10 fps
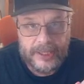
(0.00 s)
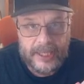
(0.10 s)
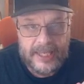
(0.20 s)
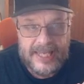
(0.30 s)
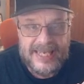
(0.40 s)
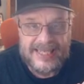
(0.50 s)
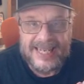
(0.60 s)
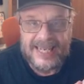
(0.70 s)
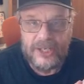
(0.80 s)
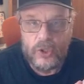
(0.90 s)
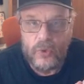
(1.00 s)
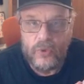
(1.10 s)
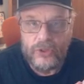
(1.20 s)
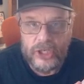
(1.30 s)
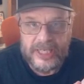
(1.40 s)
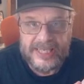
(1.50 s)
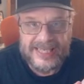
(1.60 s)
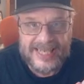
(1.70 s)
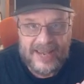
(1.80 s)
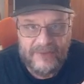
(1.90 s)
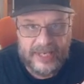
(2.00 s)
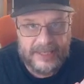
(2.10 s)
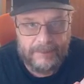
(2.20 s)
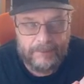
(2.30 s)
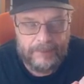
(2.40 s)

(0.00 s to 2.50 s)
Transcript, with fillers: and he's hitting 237.